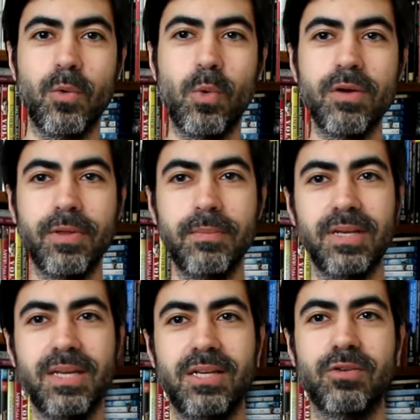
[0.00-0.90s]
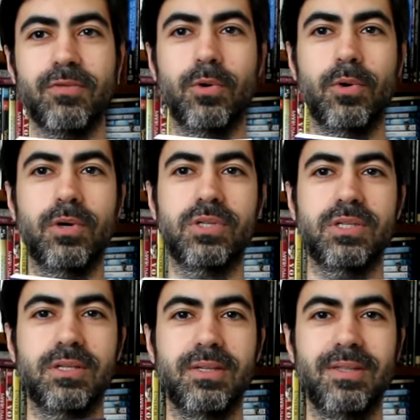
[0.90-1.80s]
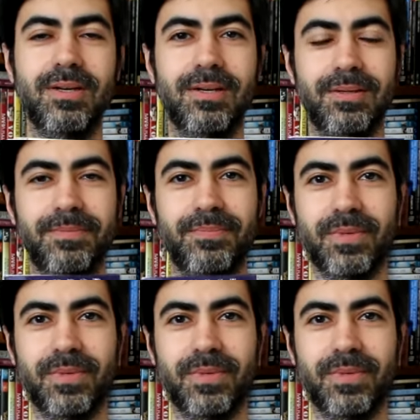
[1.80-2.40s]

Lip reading: One of them is, of course, the